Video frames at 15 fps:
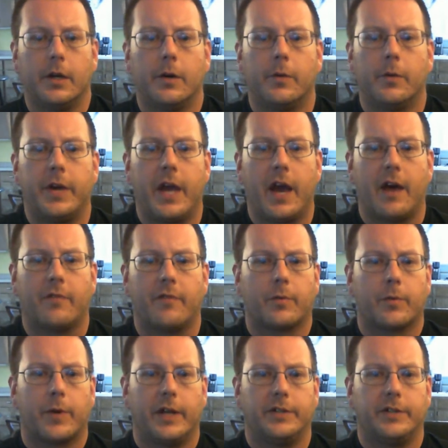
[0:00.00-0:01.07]
We have
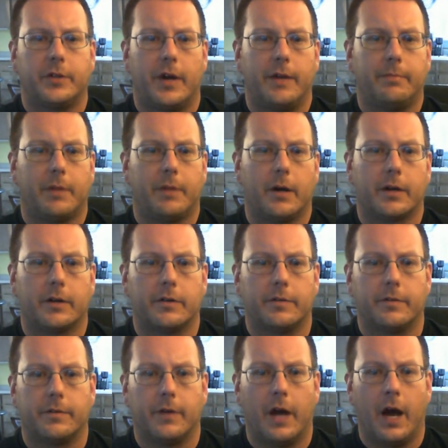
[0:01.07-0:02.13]
Red Stripe Lager.
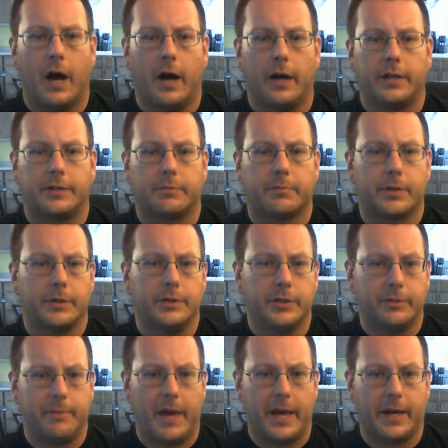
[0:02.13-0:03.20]
It's brewed in
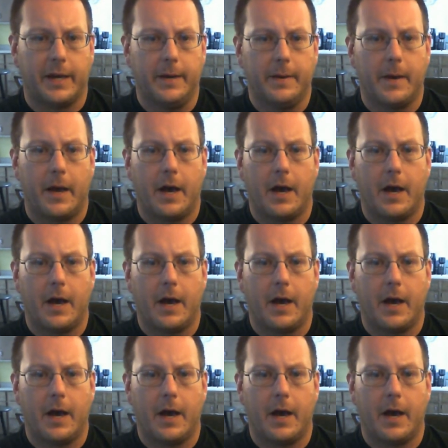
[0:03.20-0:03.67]
Jamaica